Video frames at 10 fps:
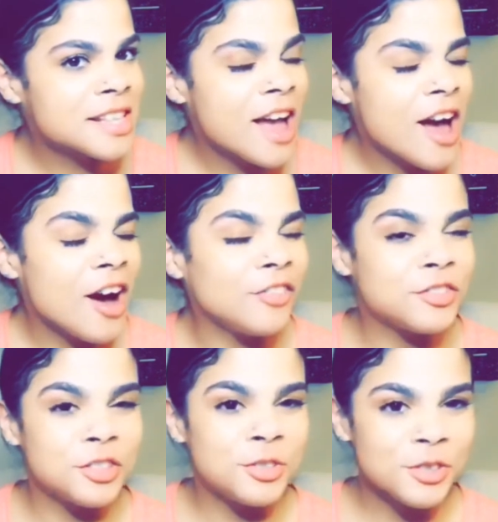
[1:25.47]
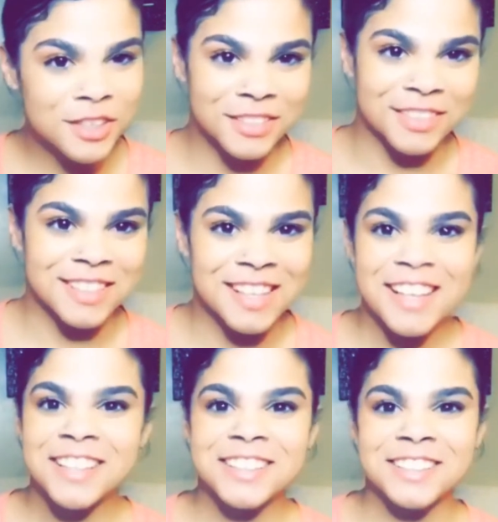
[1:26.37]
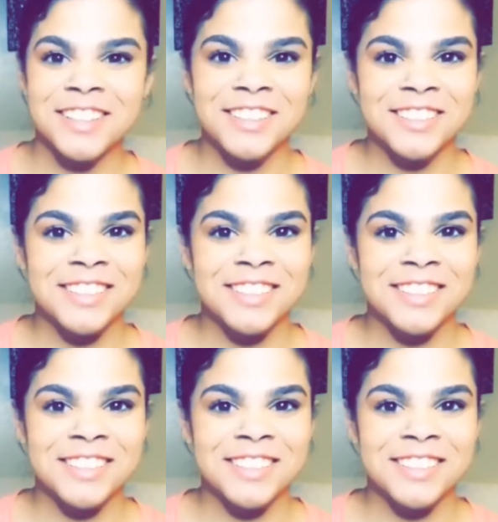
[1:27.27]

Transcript: of tutorials. So